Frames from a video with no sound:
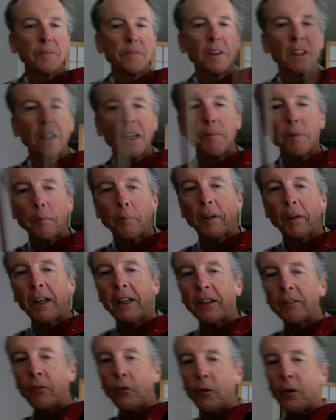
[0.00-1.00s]
Let me play
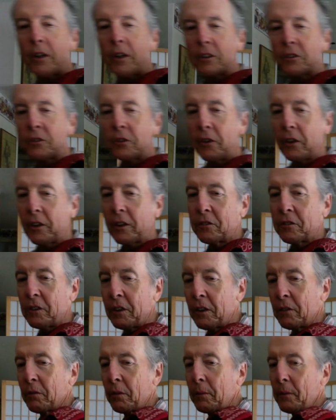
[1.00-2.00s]
it for you so you could see
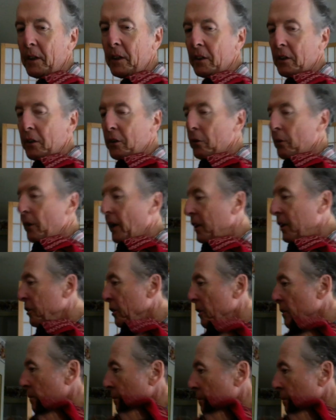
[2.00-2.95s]
it from the other direction.